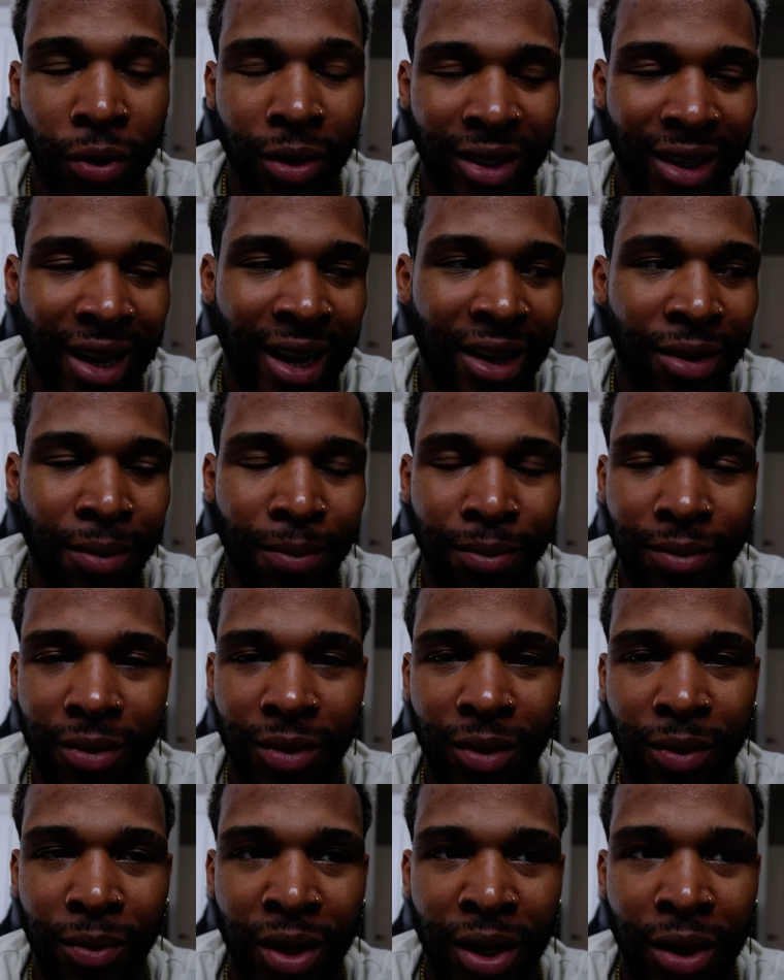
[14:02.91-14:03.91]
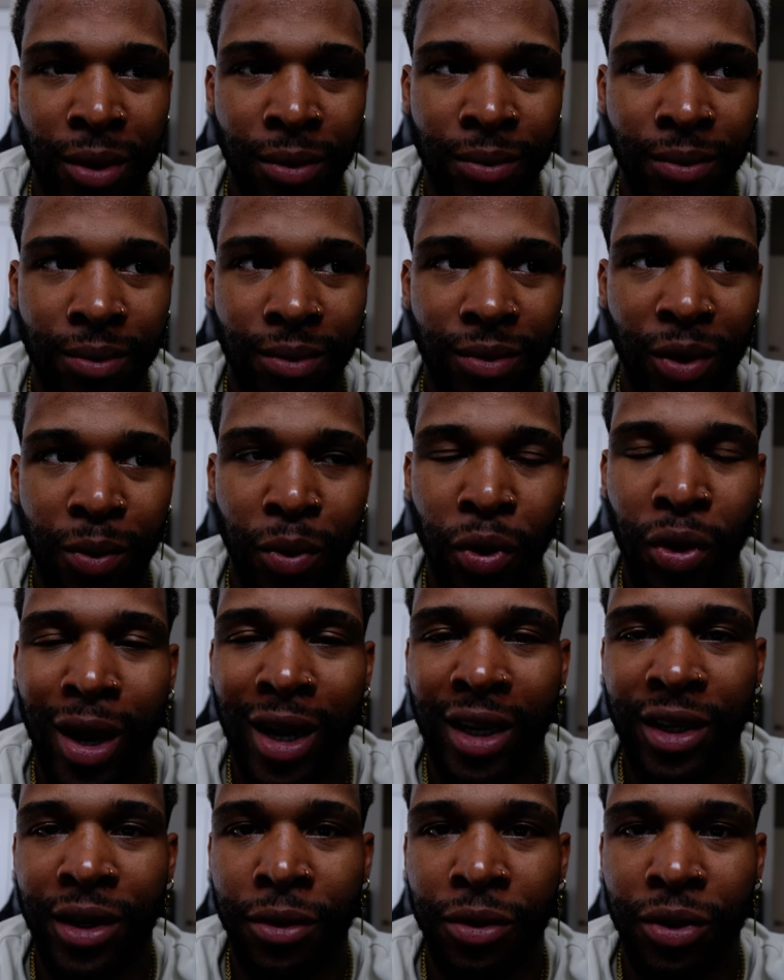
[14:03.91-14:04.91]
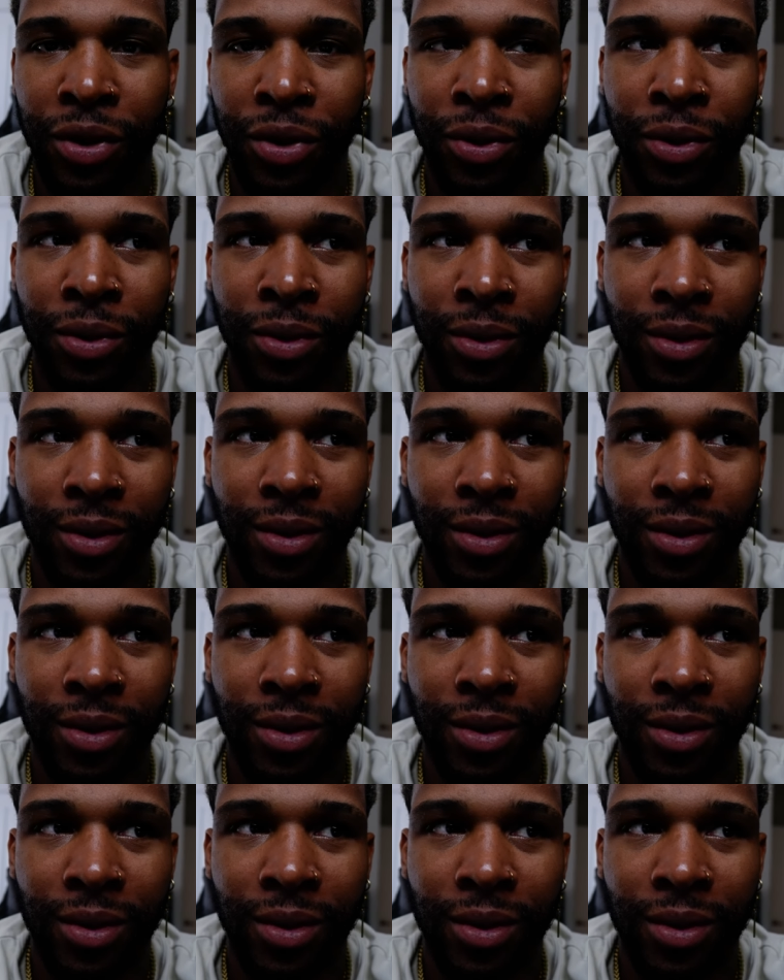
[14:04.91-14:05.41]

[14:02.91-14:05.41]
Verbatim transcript: It's like the you know the more I don't do